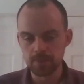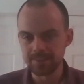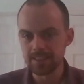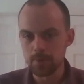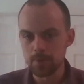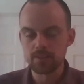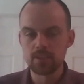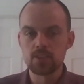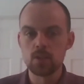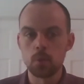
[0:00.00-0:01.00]

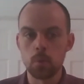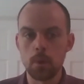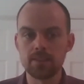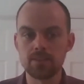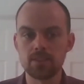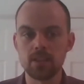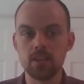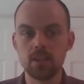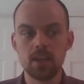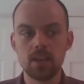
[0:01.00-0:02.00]
presentation on
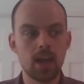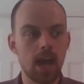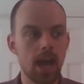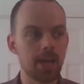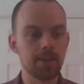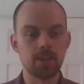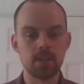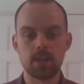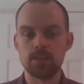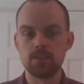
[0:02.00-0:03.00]
Wednesday, and
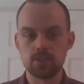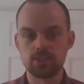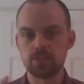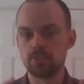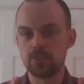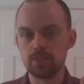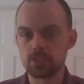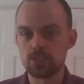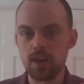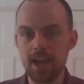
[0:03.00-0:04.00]
just to
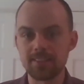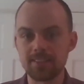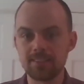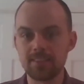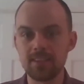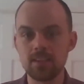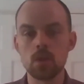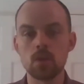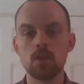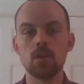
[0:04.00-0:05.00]
extract tea,
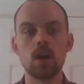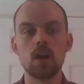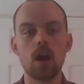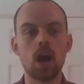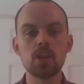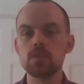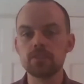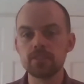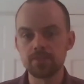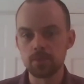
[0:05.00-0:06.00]
there are
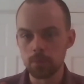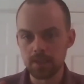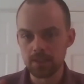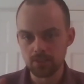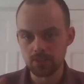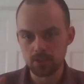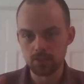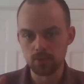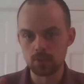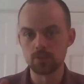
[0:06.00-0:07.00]
hundreds of different ways that you
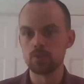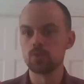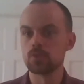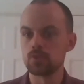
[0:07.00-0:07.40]
can do it. So